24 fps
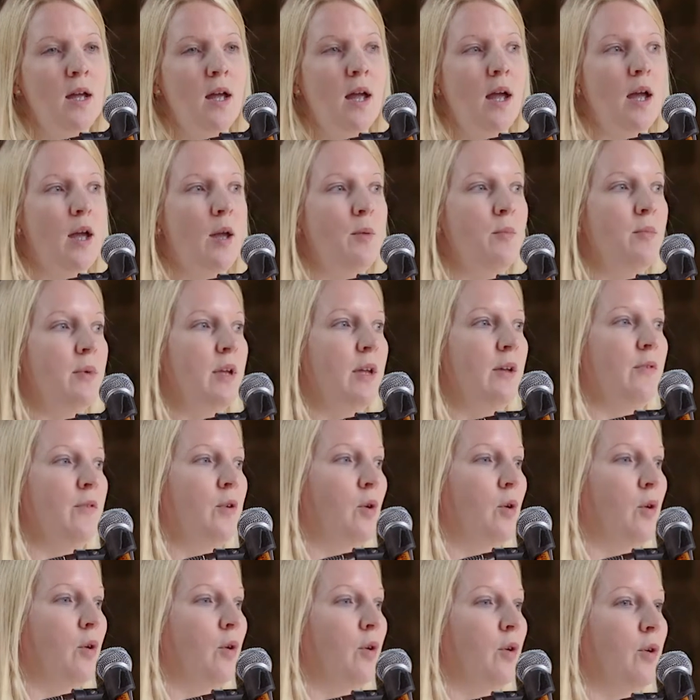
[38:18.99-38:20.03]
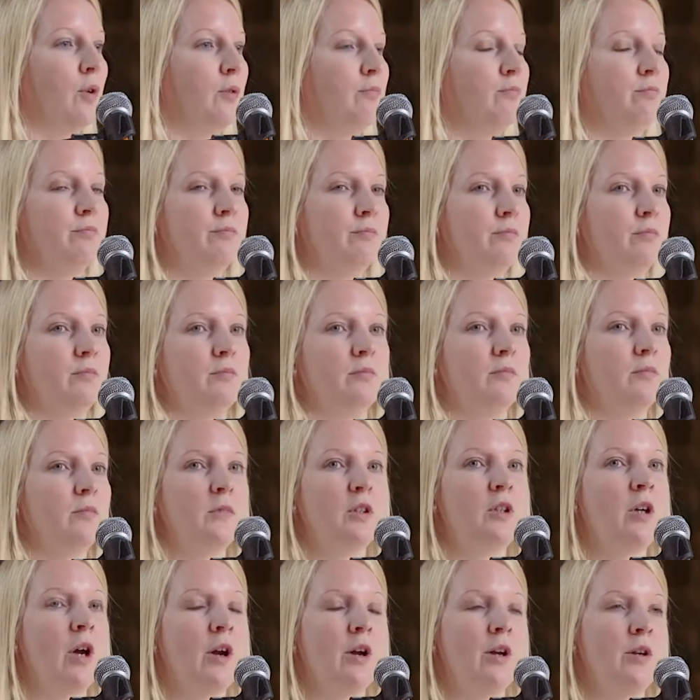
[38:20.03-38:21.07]
If you're
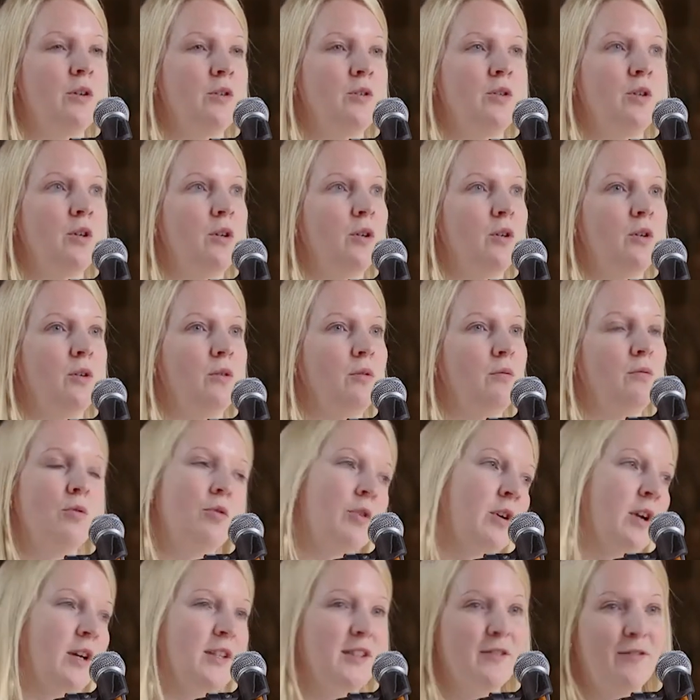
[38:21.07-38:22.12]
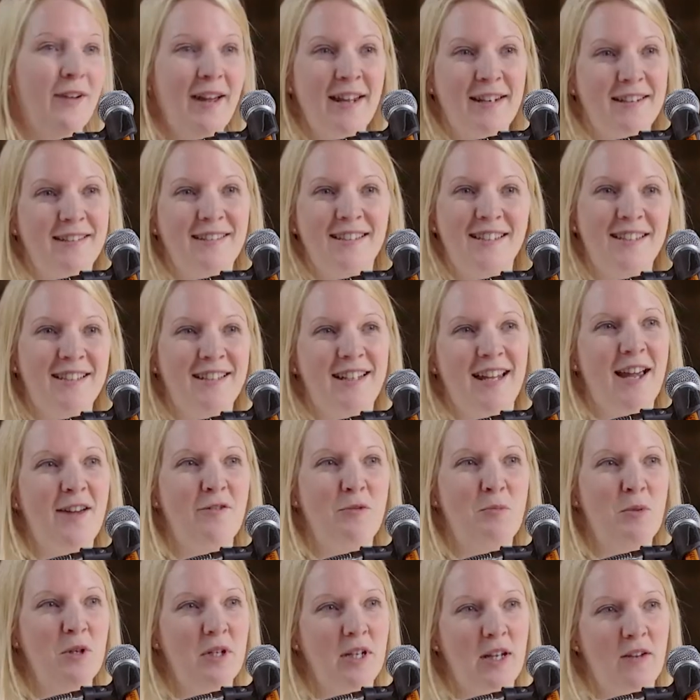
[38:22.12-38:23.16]
going to organise an event, get
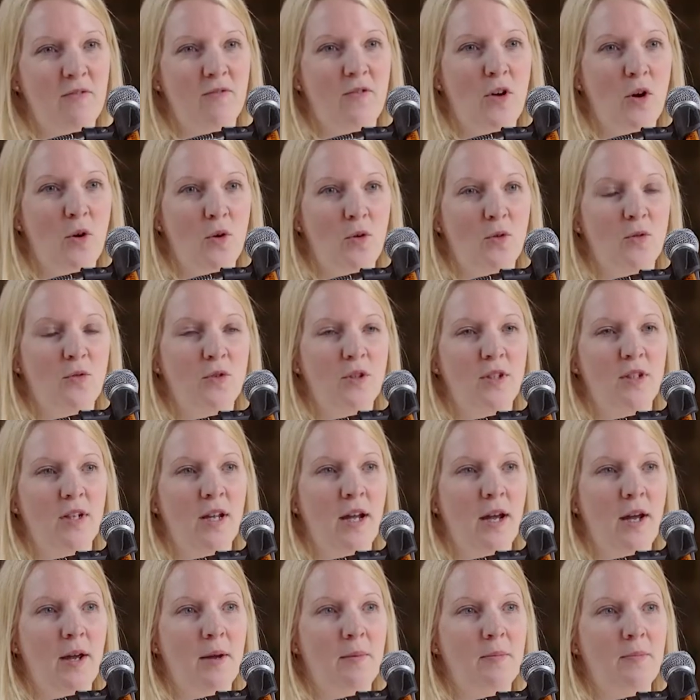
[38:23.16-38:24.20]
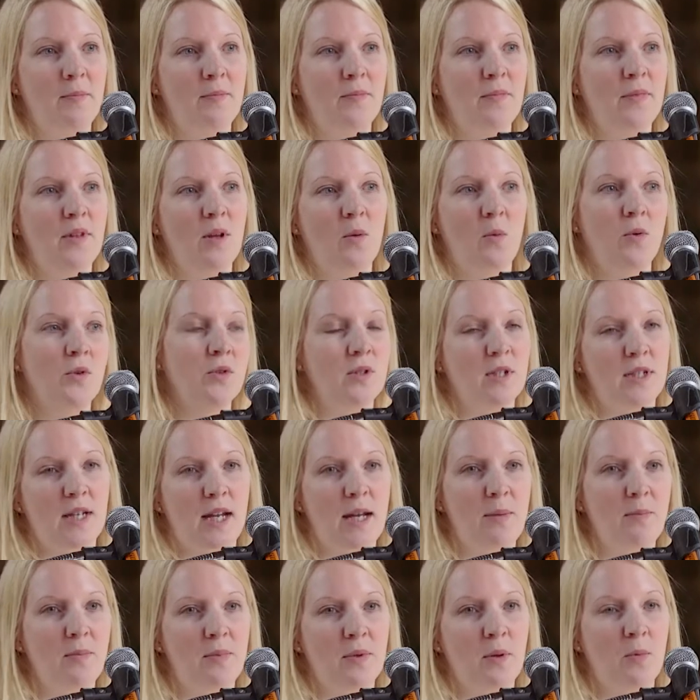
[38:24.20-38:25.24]
everybody involved that wants
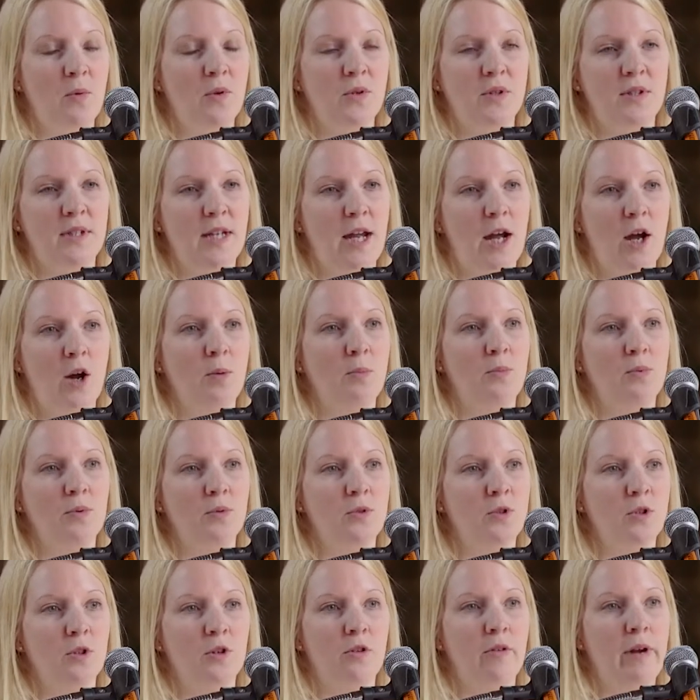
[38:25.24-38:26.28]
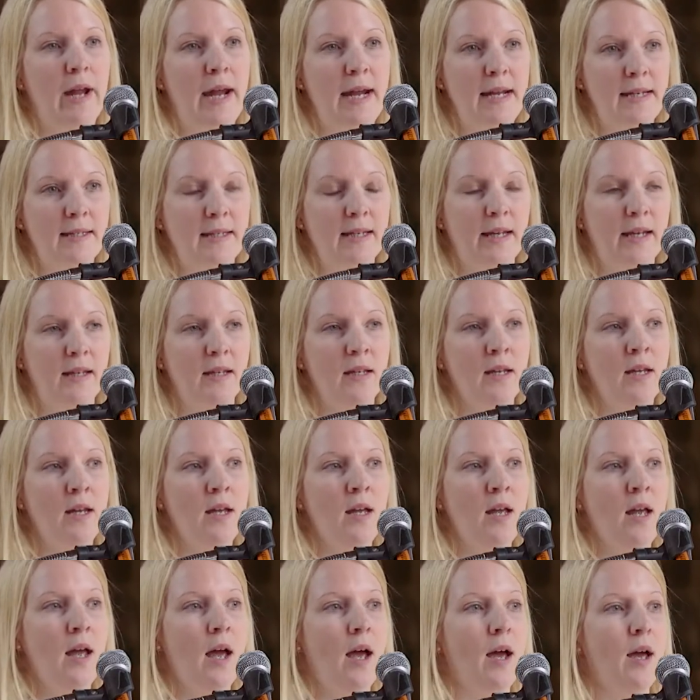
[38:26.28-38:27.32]
to help to create it,
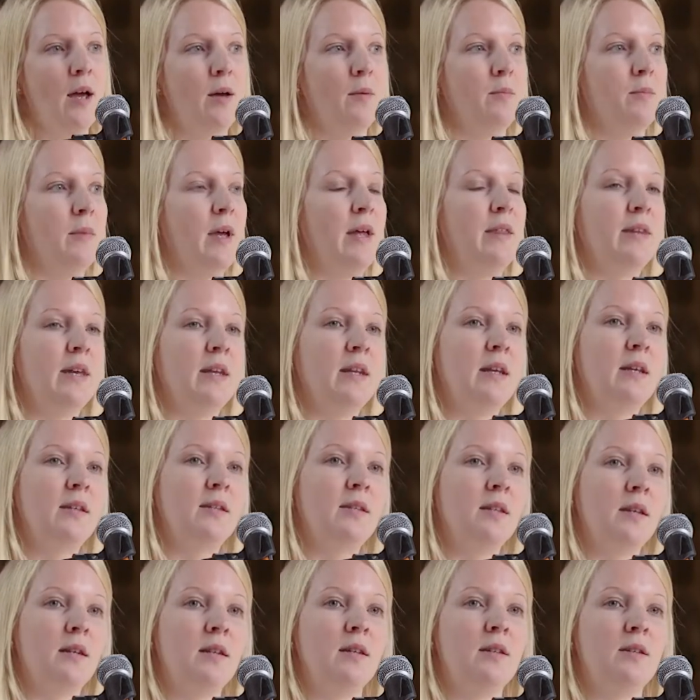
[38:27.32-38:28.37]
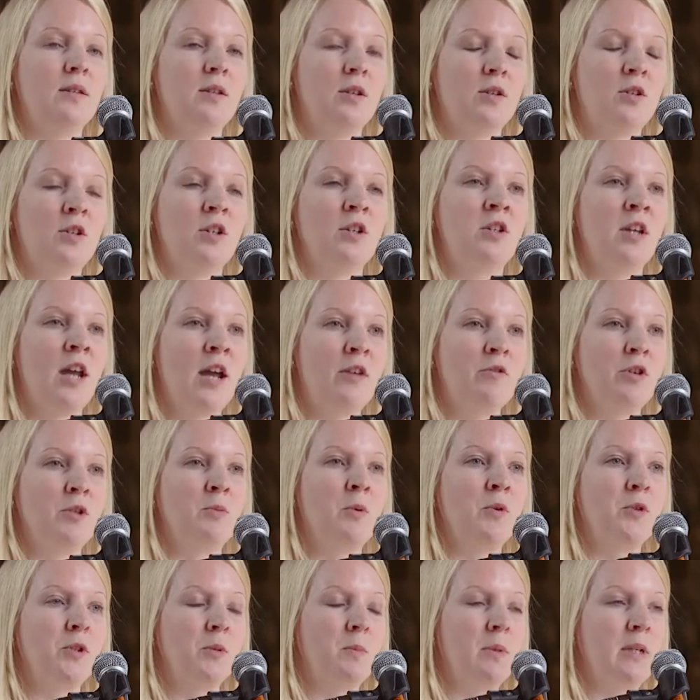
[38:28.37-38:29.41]
and then it's a shared
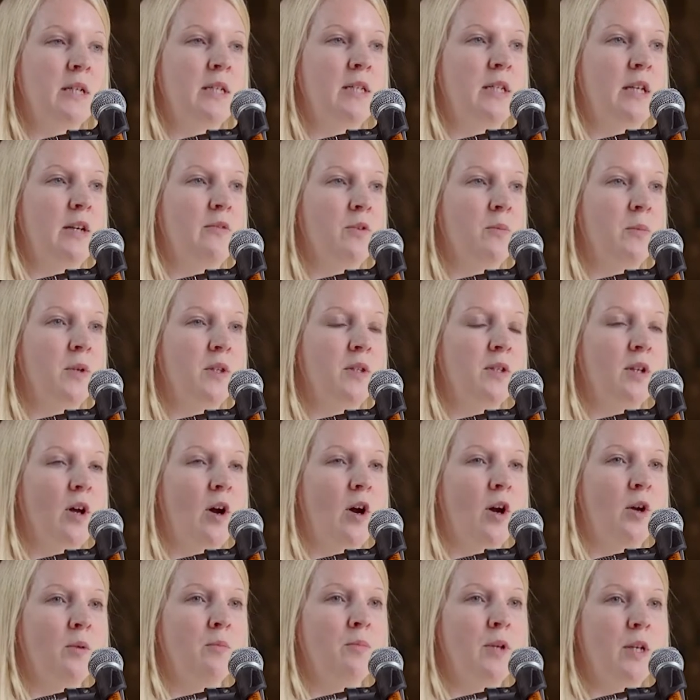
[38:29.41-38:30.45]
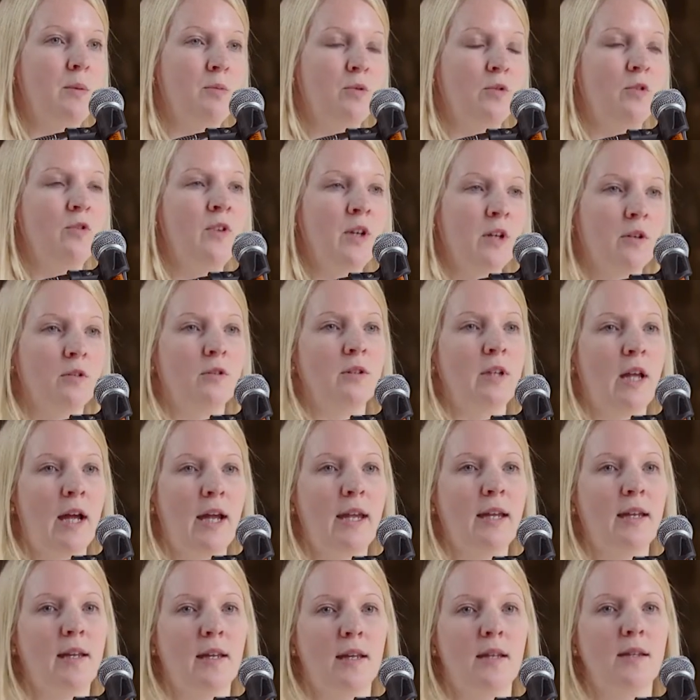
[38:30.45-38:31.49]
responsibility from the start, and people feel
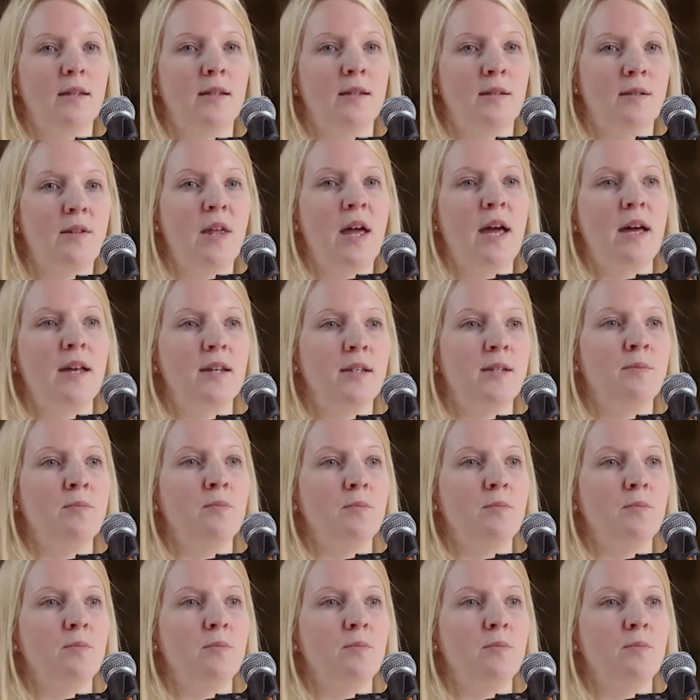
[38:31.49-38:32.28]
like it's theirs